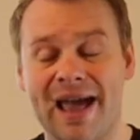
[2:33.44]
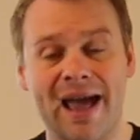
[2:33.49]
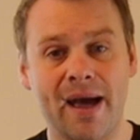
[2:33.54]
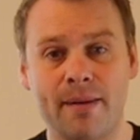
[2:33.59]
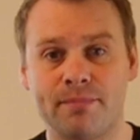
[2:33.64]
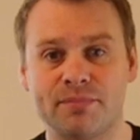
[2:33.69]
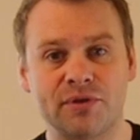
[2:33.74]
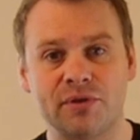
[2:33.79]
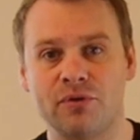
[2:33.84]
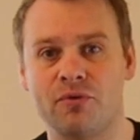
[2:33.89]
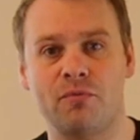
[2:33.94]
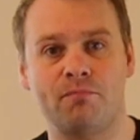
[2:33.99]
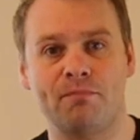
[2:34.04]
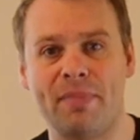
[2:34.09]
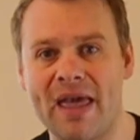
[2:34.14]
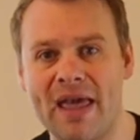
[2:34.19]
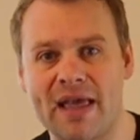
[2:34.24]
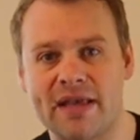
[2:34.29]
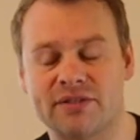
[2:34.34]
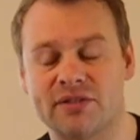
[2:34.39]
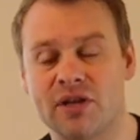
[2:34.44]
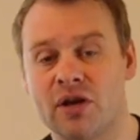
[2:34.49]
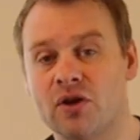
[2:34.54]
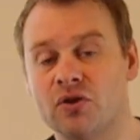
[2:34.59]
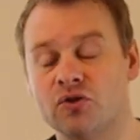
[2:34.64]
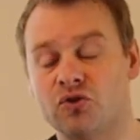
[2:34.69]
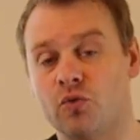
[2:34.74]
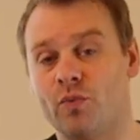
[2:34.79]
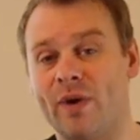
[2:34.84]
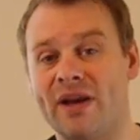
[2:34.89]
The absolute best.
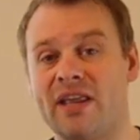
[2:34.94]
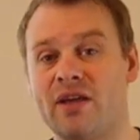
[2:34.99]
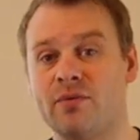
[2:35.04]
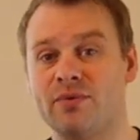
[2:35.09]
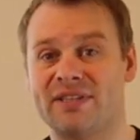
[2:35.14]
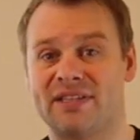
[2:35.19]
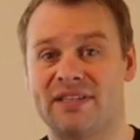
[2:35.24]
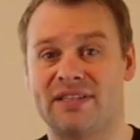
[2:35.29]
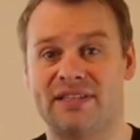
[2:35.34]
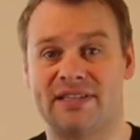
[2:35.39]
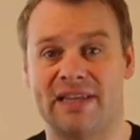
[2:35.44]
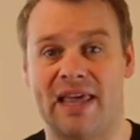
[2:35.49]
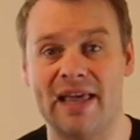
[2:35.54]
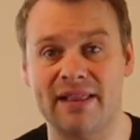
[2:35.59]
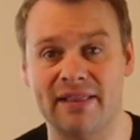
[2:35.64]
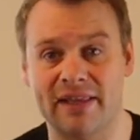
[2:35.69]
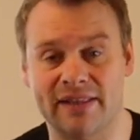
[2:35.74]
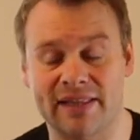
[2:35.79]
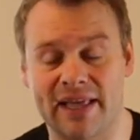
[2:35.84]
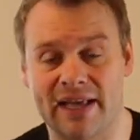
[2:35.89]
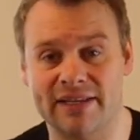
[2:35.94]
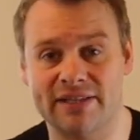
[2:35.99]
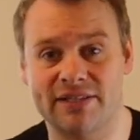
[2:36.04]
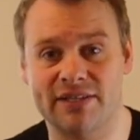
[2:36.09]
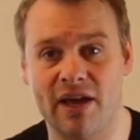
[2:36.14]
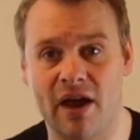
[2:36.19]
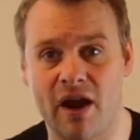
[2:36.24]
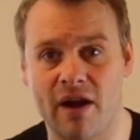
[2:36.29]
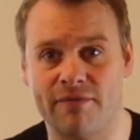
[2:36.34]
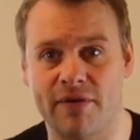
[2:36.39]
So when he was selling that
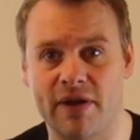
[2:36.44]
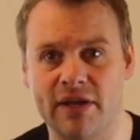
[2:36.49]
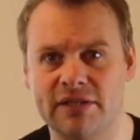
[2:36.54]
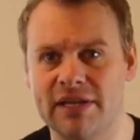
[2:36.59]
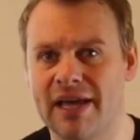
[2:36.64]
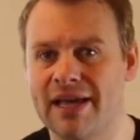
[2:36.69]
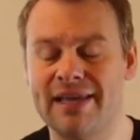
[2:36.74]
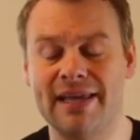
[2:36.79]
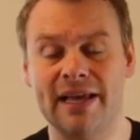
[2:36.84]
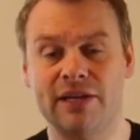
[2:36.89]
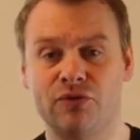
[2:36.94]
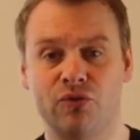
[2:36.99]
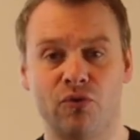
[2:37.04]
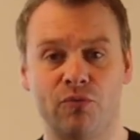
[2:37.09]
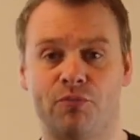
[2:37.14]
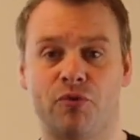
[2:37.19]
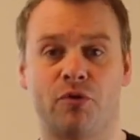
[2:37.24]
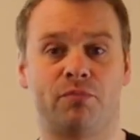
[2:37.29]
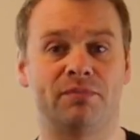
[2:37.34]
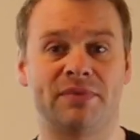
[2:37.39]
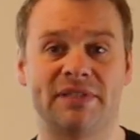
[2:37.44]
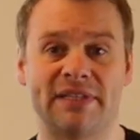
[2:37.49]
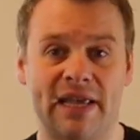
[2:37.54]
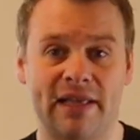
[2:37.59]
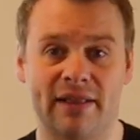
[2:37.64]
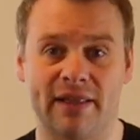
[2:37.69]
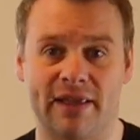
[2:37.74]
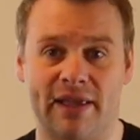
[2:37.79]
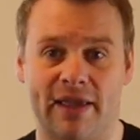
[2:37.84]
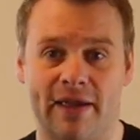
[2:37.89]
service, he had no problem
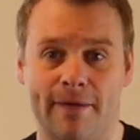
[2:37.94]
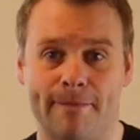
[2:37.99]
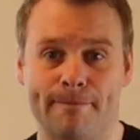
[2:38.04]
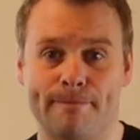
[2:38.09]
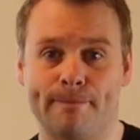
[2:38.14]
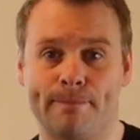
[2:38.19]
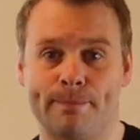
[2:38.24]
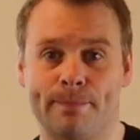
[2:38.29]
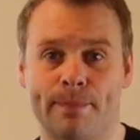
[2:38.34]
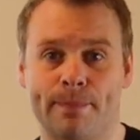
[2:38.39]
selling it.